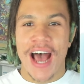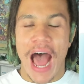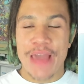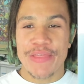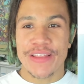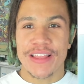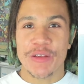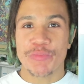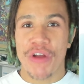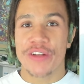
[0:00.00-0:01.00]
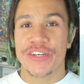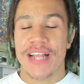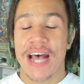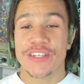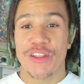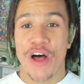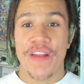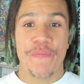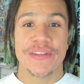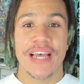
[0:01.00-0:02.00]
I think that this project has a lot
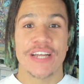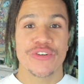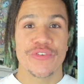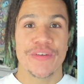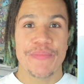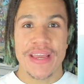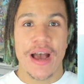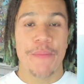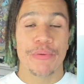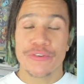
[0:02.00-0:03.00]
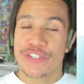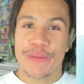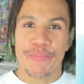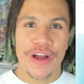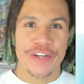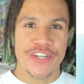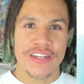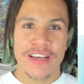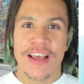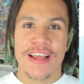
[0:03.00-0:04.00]
of potential to be a blue chip project.